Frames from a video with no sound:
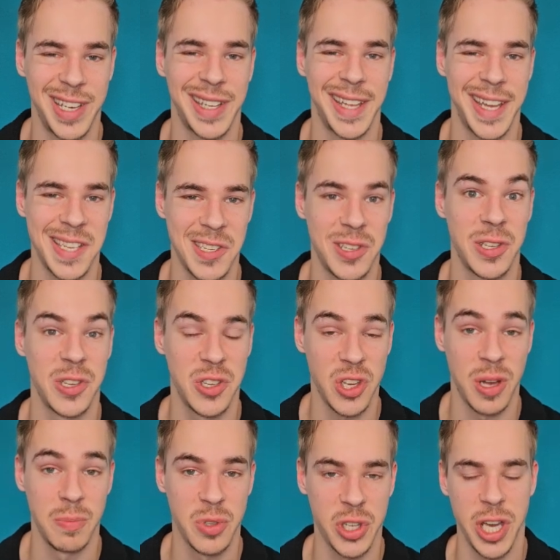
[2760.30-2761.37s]
and it gets
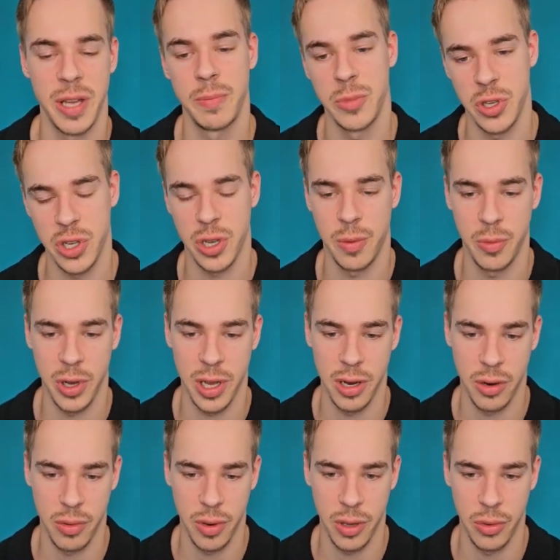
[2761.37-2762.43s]
some time
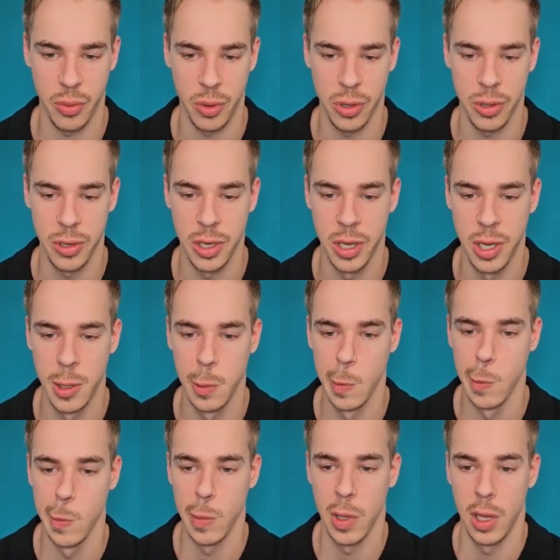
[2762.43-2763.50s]
somewhere around the world.
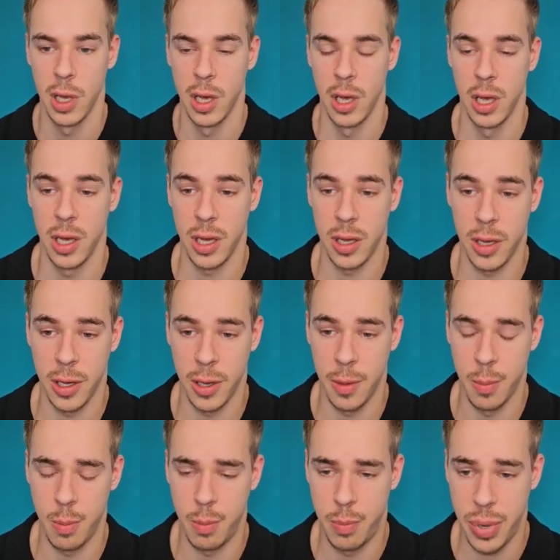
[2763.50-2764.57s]

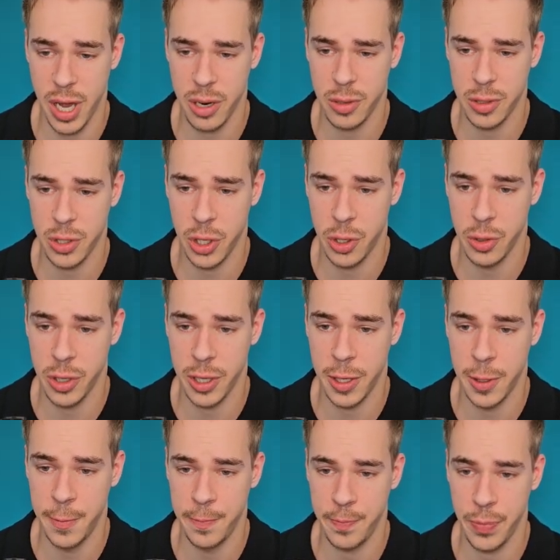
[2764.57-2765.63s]
Bearer
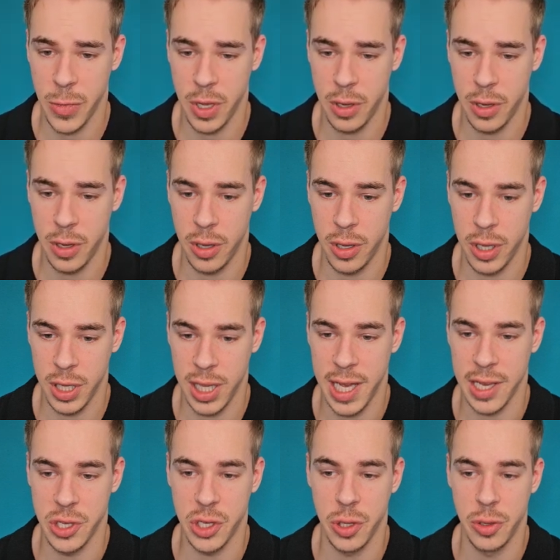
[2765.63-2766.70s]
token.
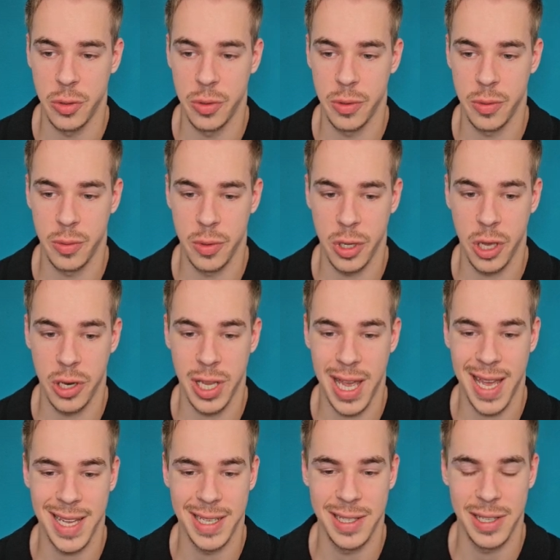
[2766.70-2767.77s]
Yeah, so we're going to
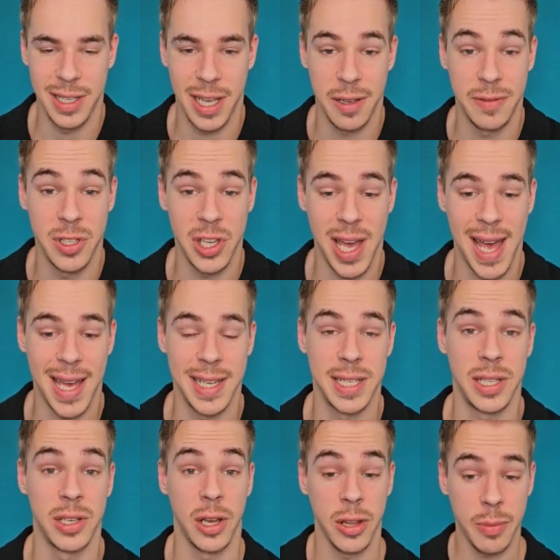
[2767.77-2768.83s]
have to add
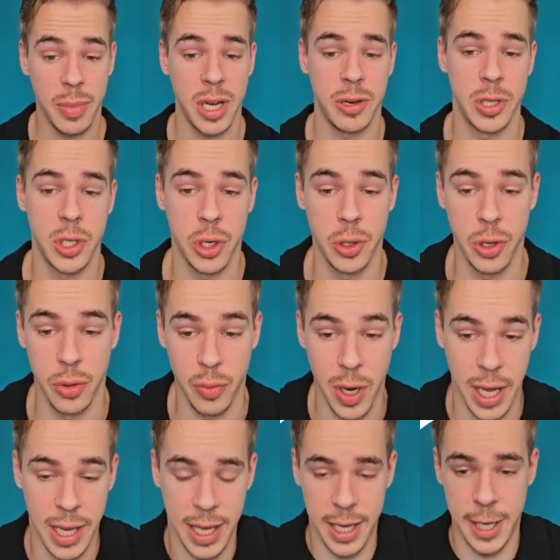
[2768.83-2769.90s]
another bearer token
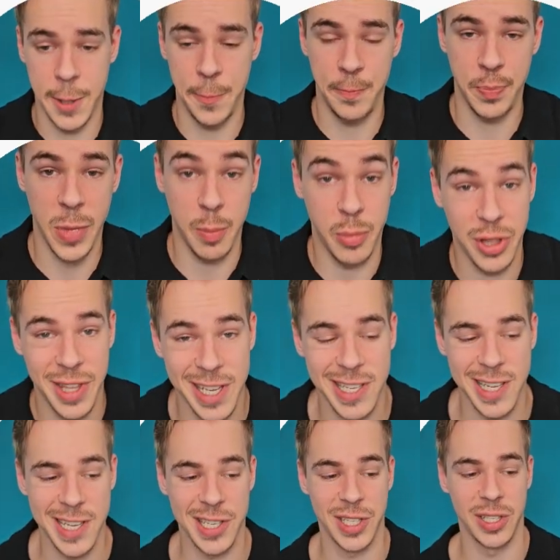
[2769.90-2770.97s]
right here. But this
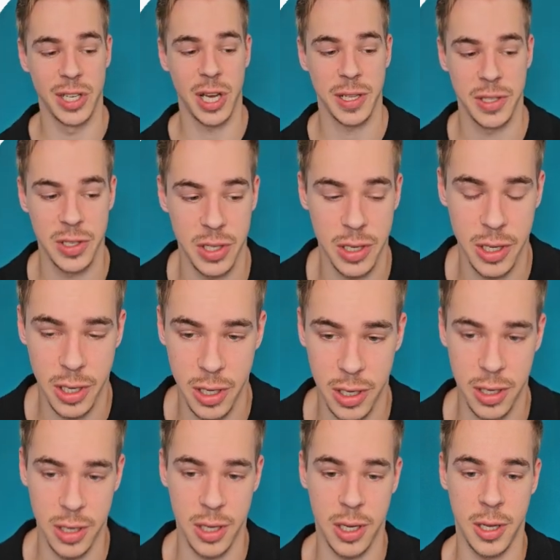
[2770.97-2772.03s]
is not
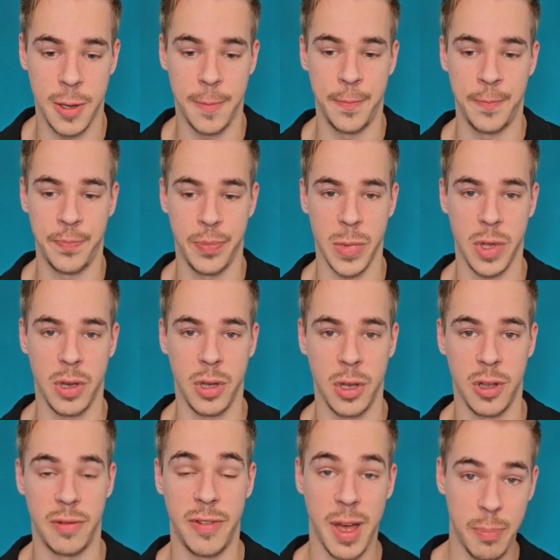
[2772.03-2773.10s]
an
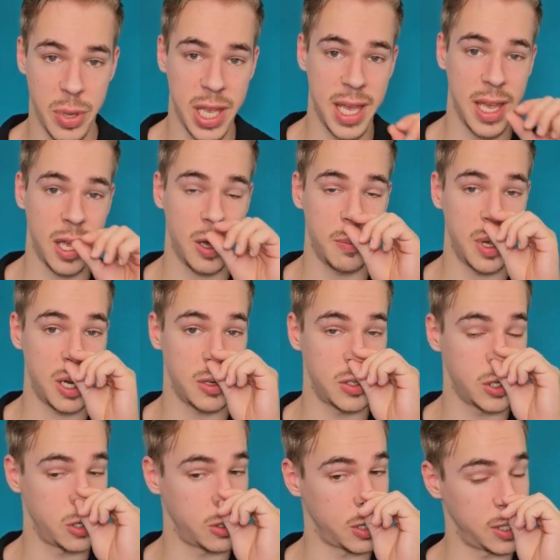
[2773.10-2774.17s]
Vapi AI bearer
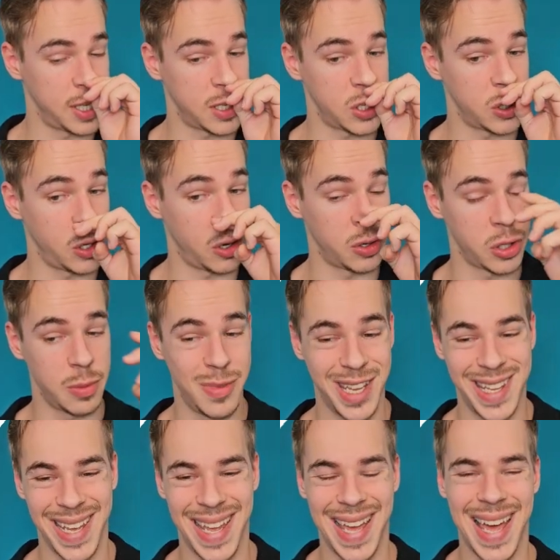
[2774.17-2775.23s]
token. This is going to be
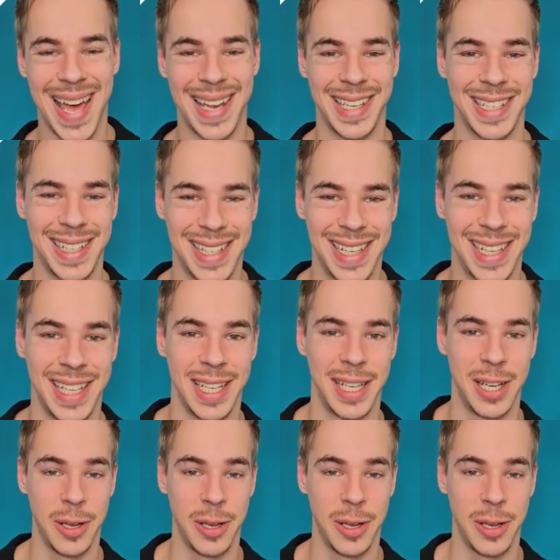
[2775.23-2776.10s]
the Calendly